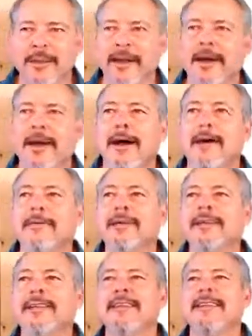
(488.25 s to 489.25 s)

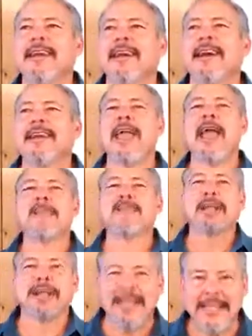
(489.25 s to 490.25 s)
I can't
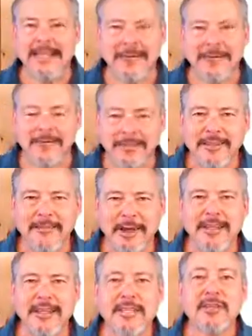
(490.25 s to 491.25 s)
believe.
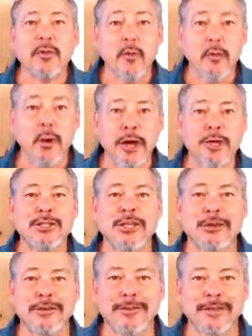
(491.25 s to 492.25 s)
Right. These are the words
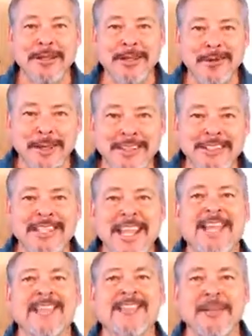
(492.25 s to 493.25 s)
that are being
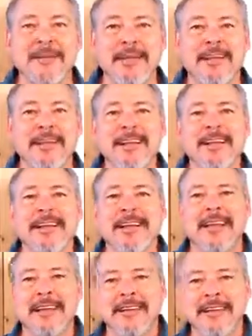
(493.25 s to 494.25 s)
texted to me
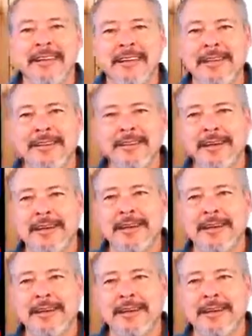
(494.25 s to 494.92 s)
in